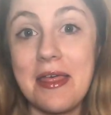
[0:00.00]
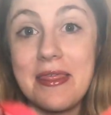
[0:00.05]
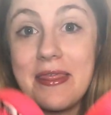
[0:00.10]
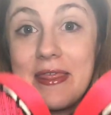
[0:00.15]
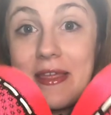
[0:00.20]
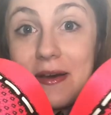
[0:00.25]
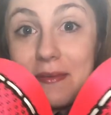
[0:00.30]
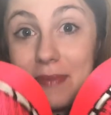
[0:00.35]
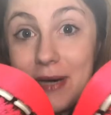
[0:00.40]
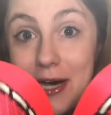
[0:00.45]

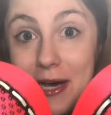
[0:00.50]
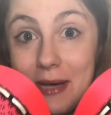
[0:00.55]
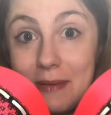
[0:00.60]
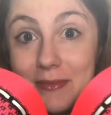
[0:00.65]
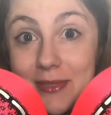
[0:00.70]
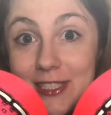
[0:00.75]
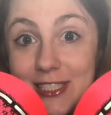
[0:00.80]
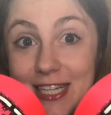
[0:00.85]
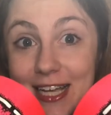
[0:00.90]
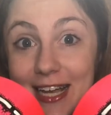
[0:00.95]
the
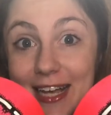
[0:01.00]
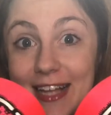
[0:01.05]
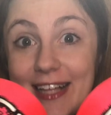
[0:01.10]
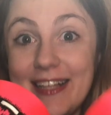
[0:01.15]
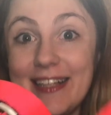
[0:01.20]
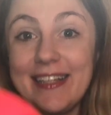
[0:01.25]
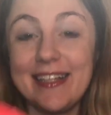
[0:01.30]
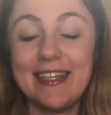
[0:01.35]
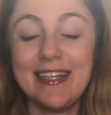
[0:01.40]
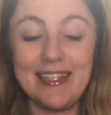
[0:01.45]

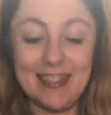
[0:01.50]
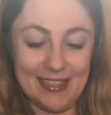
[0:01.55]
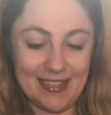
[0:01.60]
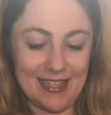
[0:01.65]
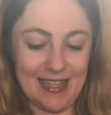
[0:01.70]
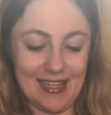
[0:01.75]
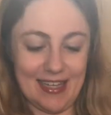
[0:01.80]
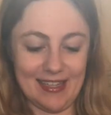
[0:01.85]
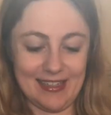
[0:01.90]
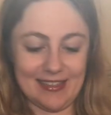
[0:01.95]
Bombshell.
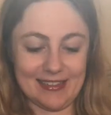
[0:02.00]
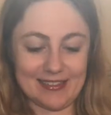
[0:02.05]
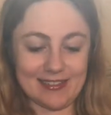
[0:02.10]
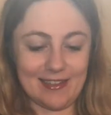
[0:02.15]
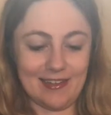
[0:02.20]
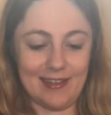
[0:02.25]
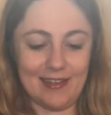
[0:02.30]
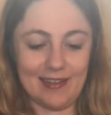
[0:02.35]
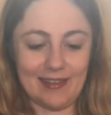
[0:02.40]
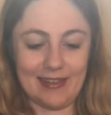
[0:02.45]
And it's
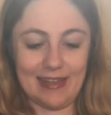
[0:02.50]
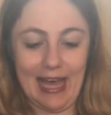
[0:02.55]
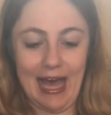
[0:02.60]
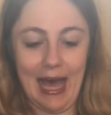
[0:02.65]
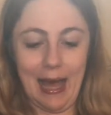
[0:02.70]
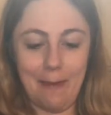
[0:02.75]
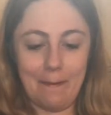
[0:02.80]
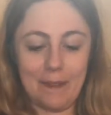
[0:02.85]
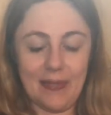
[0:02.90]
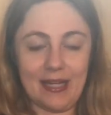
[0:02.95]
called
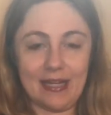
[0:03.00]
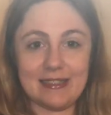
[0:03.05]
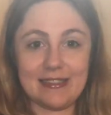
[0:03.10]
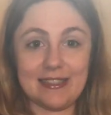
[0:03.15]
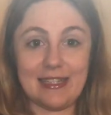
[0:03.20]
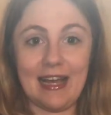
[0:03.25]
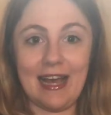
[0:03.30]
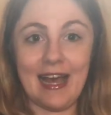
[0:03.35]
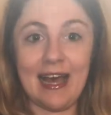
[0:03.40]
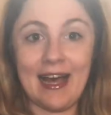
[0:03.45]
that
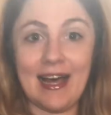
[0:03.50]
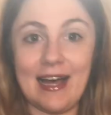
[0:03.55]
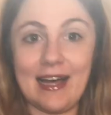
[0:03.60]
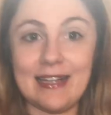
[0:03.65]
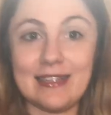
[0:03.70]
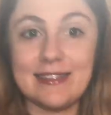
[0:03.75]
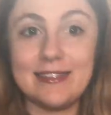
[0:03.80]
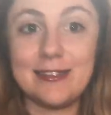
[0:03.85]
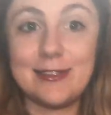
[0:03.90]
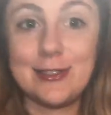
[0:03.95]
because it
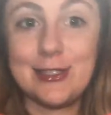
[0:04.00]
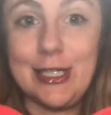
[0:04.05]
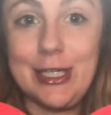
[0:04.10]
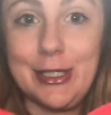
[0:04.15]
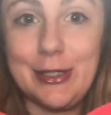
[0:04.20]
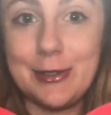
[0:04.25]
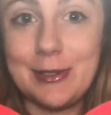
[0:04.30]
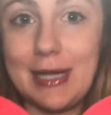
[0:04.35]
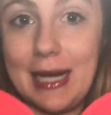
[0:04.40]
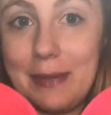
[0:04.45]
adds
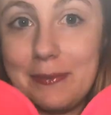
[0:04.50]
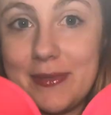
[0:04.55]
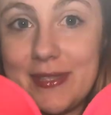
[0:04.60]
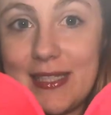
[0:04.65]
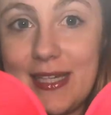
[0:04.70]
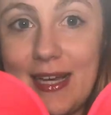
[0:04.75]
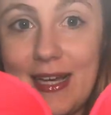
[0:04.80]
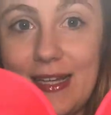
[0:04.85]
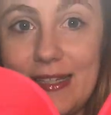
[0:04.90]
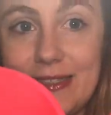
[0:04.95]
2 cup
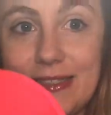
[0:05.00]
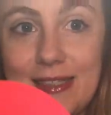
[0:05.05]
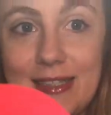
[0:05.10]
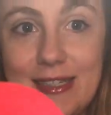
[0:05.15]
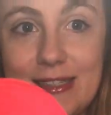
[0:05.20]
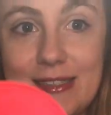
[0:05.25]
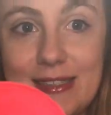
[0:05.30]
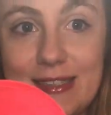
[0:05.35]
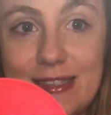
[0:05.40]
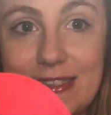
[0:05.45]

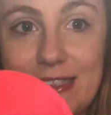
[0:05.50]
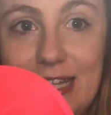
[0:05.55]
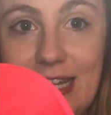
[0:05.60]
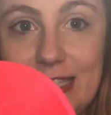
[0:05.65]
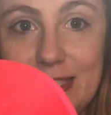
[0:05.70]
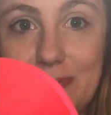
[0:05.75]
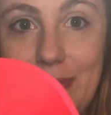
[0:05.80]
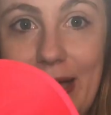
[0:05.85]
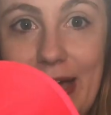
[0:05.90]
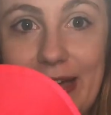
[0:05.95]
sizes, because it
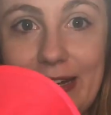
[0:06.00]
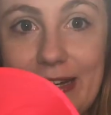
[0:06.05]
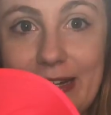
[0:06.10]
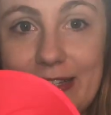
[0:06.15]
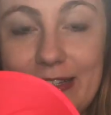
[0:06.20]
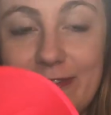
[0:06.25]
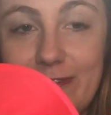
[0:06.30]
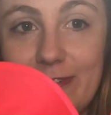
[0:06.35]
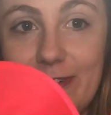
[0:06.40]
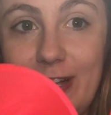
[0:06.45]
has padding
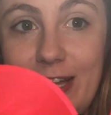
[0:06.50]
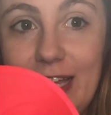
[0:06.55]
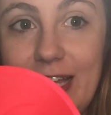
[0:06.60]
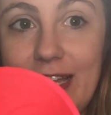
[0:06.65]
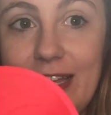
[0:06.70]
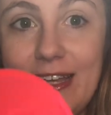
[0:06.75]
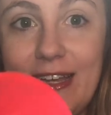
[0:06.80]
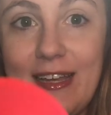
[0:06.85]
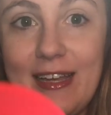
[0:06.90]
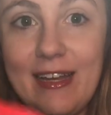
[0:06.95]
in the
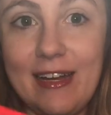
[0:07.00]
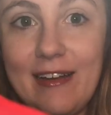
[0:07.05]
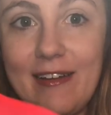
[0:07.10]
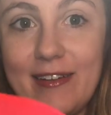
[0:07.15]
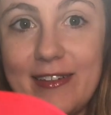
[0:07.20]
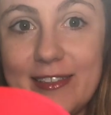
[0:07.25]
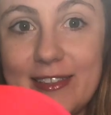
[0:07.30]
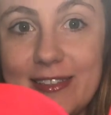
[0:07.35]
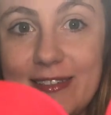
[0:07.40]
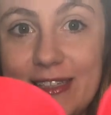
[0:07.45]
front,
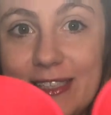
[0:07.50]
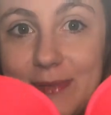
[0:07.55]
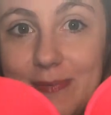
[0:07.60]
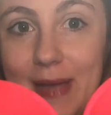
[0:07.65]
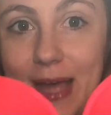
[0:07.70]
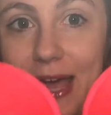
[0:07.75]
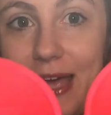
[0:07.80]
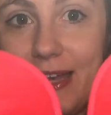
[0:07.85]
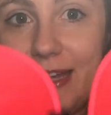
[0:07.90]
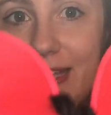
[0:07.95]
also has
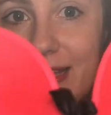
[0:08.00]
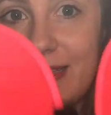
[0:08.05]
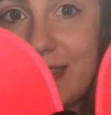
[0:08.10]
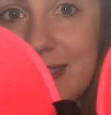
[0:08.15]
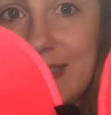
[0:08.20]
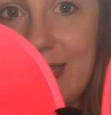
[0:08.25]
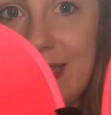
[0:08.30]
padding in the